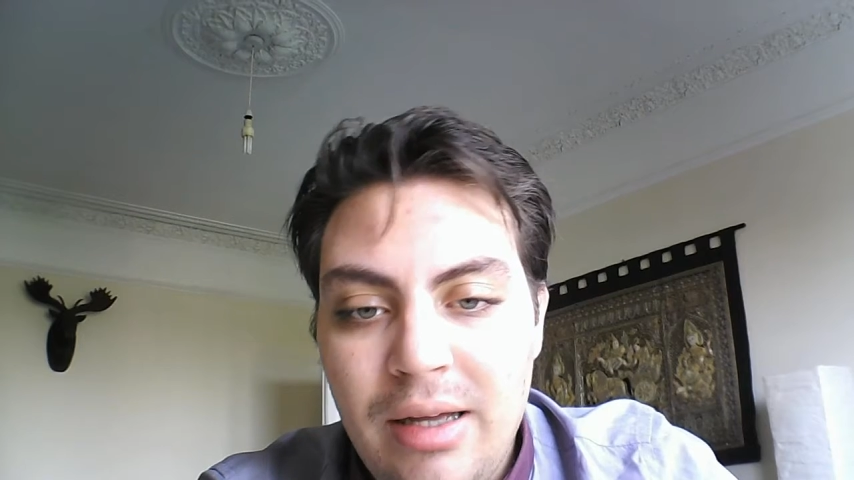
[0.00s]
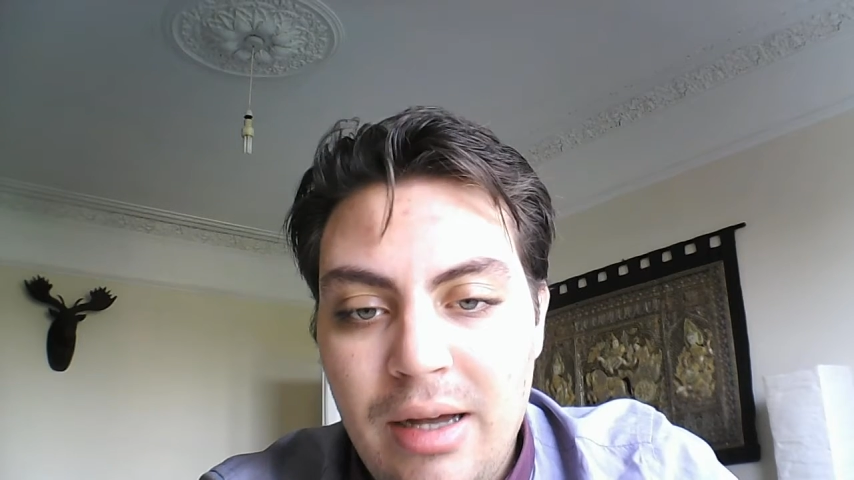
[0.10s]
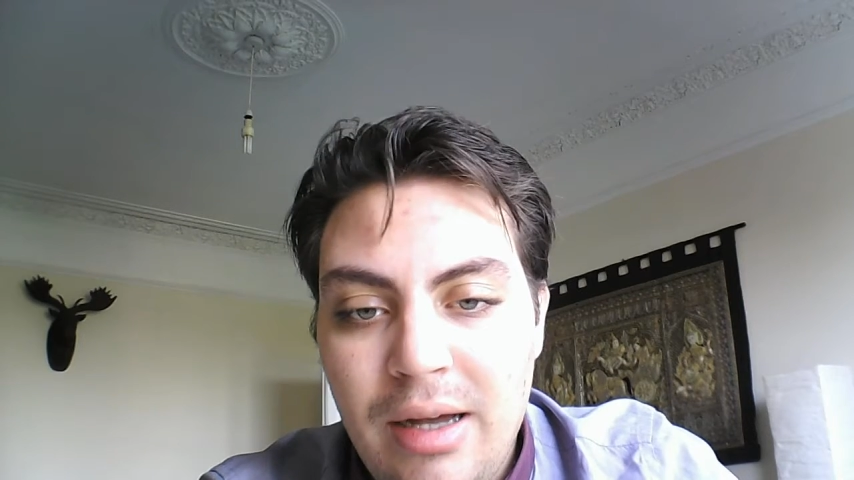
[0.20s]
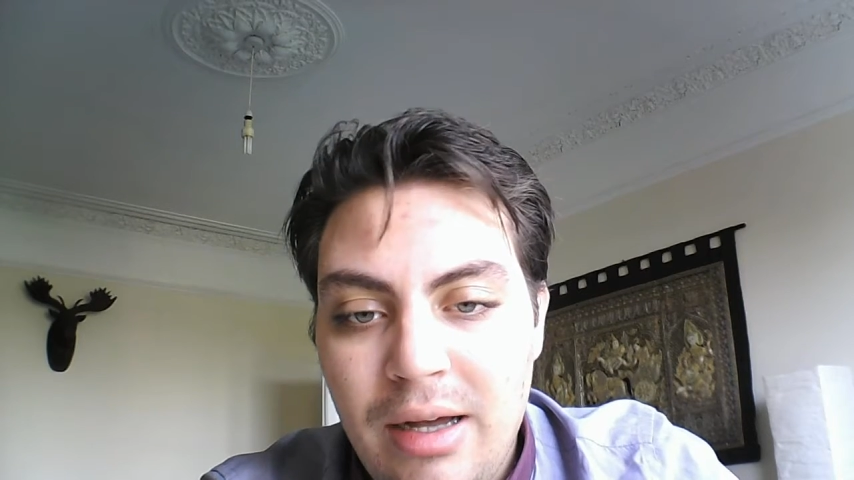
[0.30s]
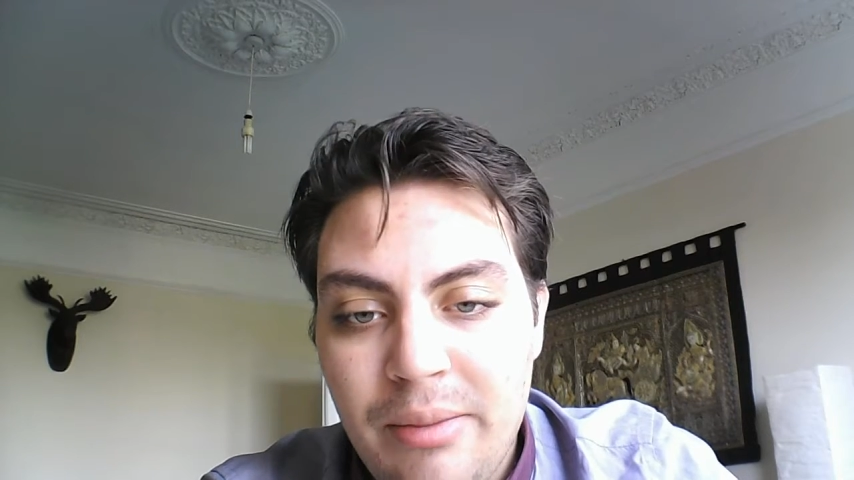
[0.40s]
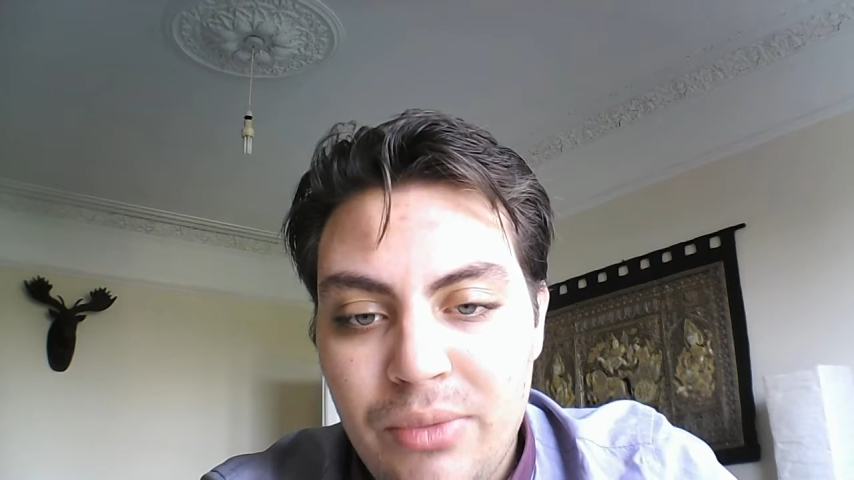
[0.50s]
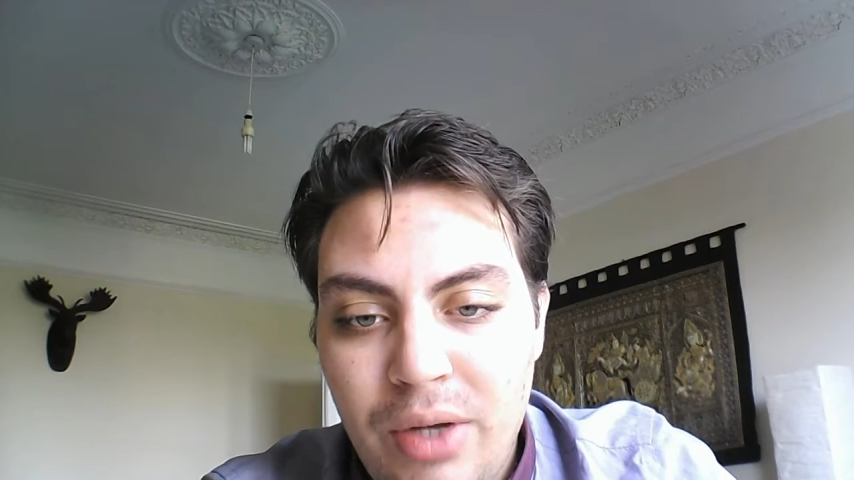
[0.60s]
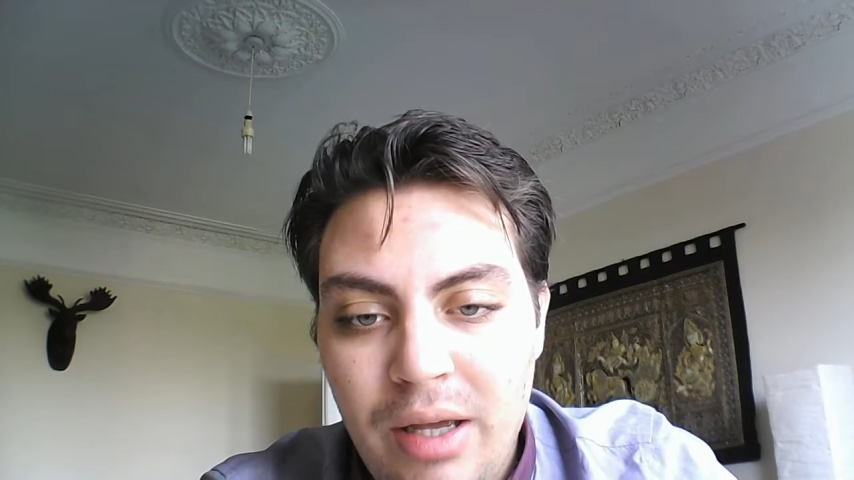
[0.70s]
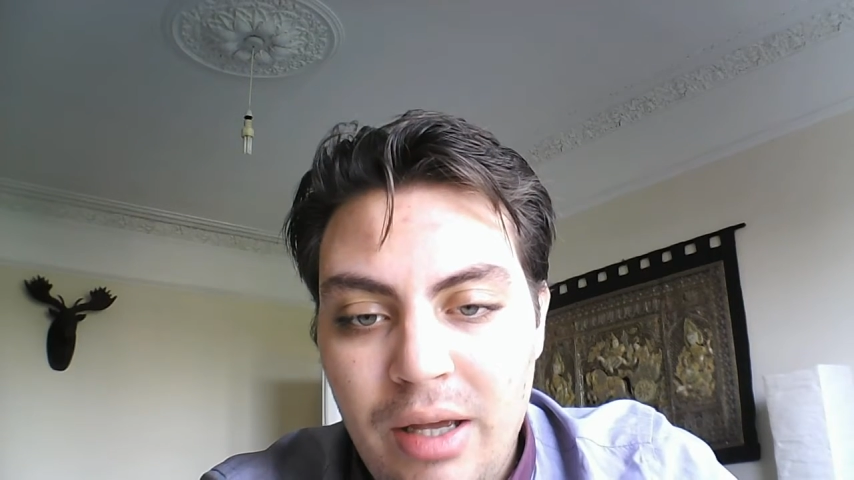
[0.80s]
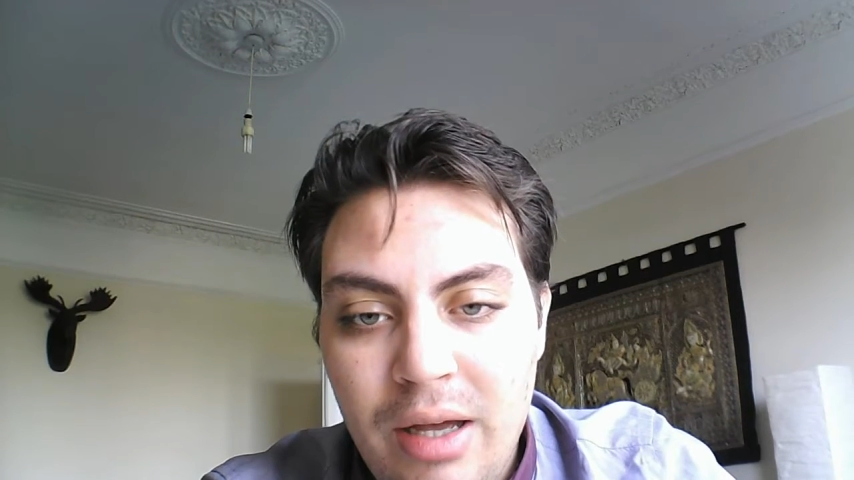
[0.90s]

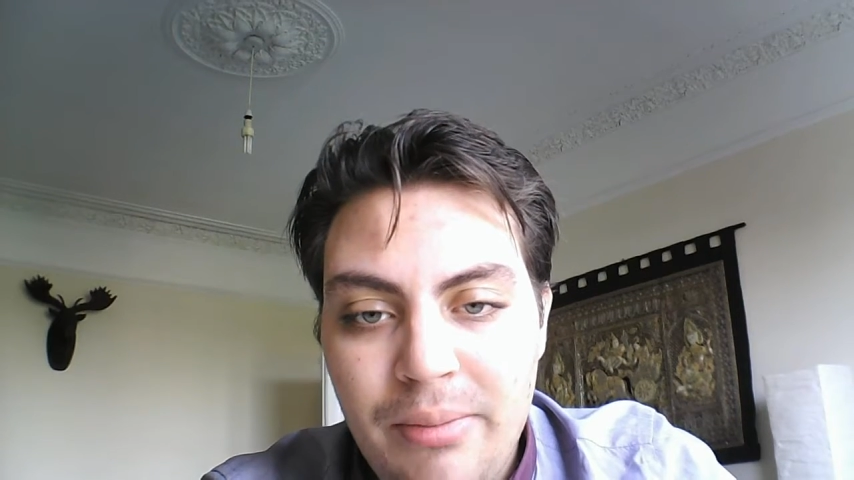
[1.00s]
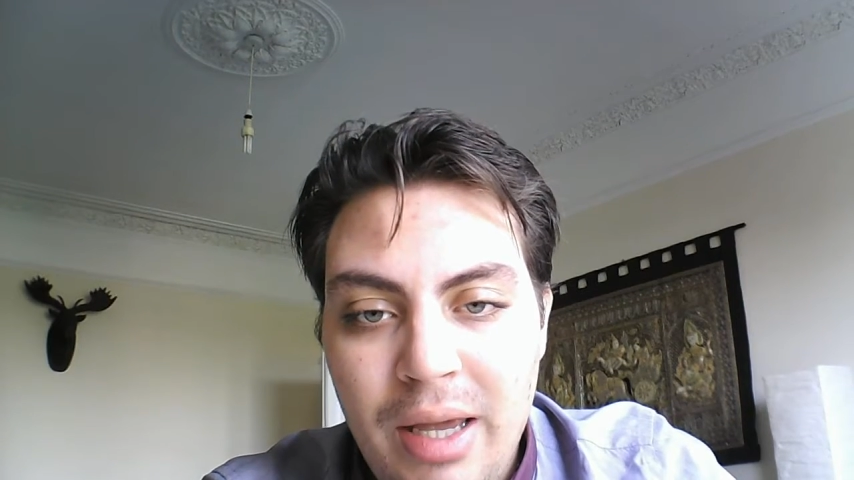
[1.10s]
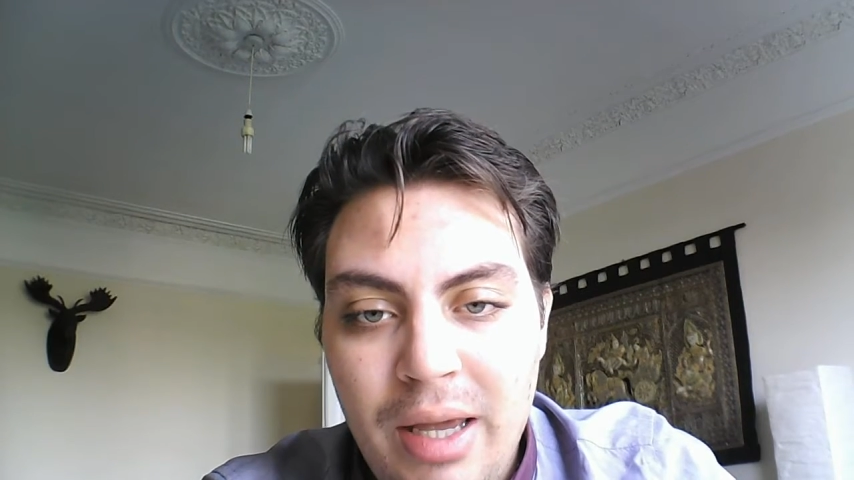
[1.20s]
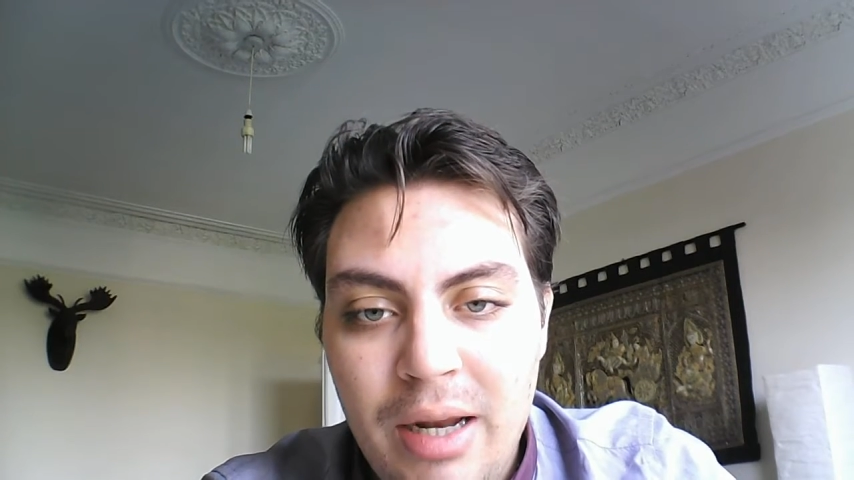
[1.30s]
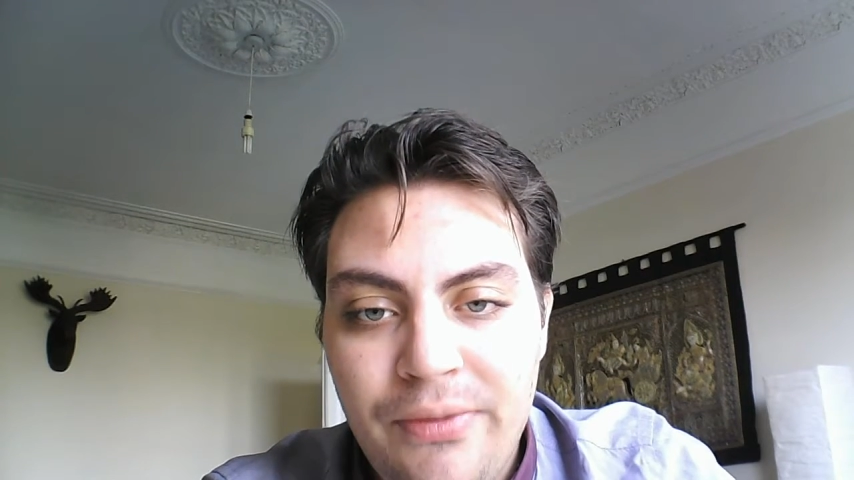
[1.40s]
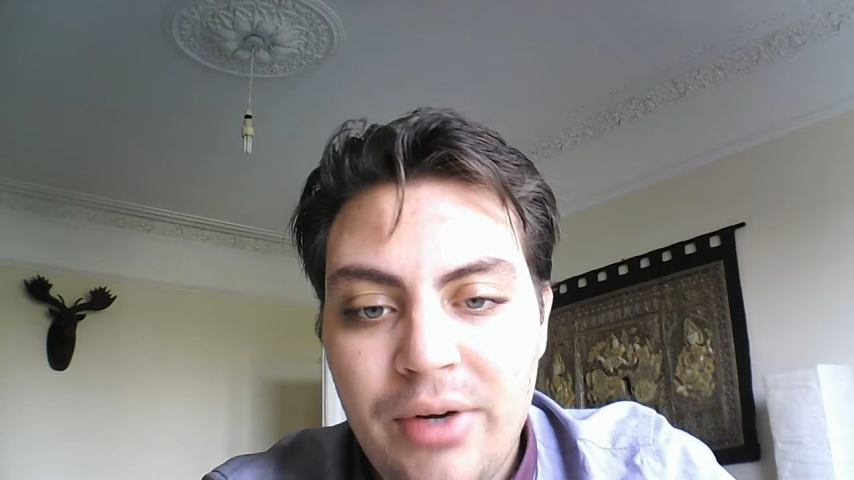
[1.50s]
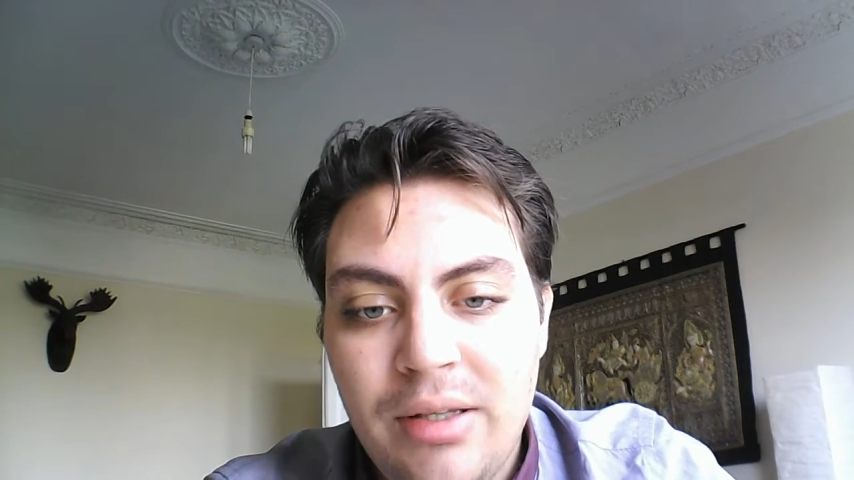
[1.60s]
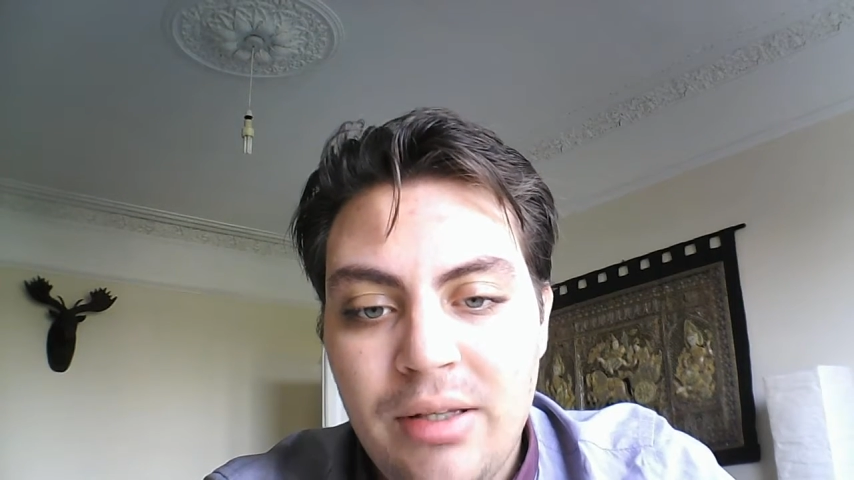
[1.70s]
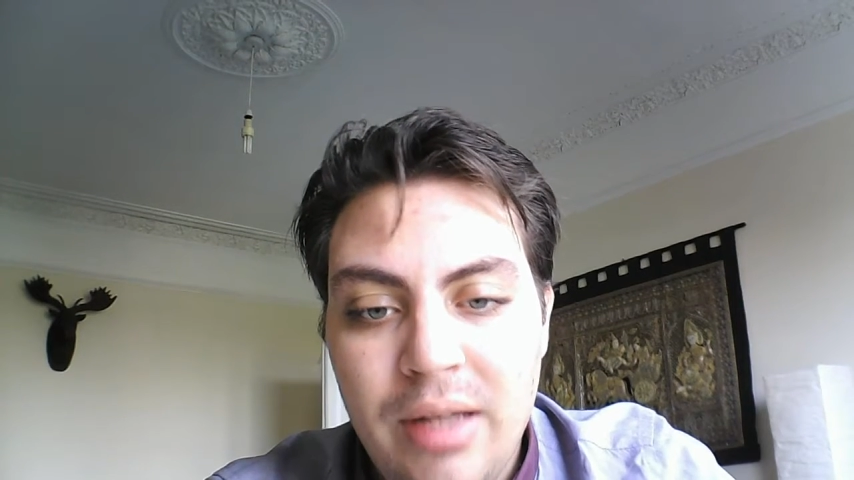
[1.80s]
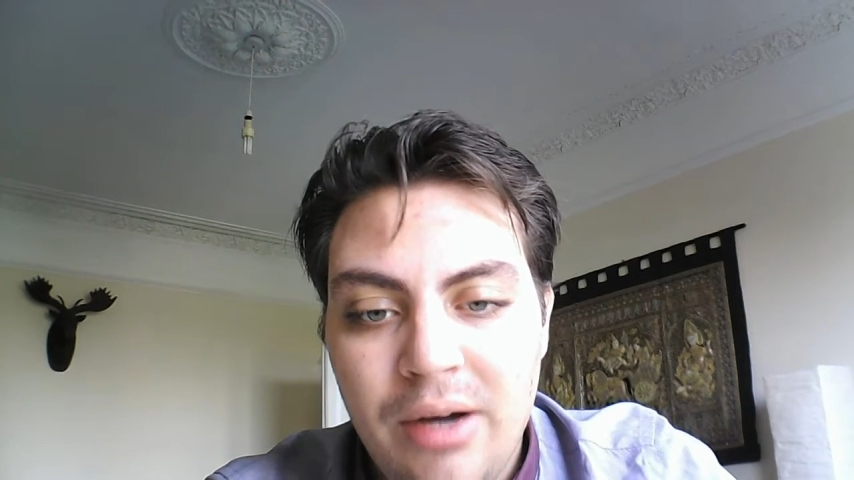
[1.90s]
I'm making up for it
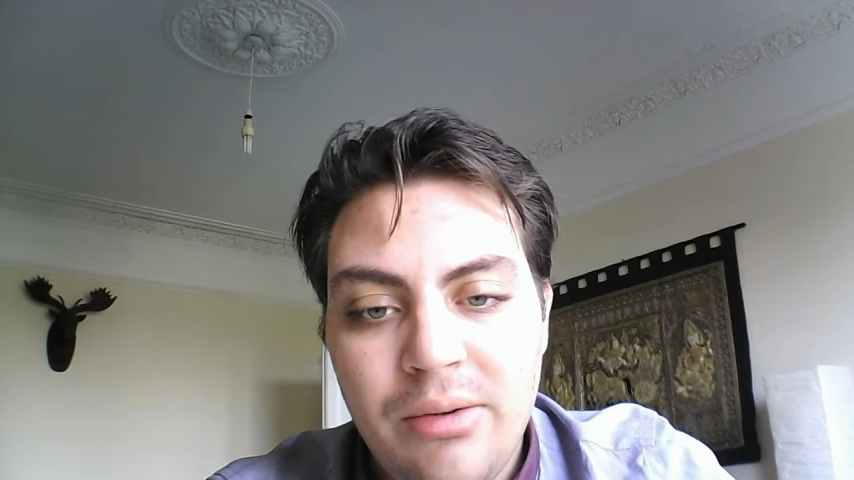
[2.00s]
now.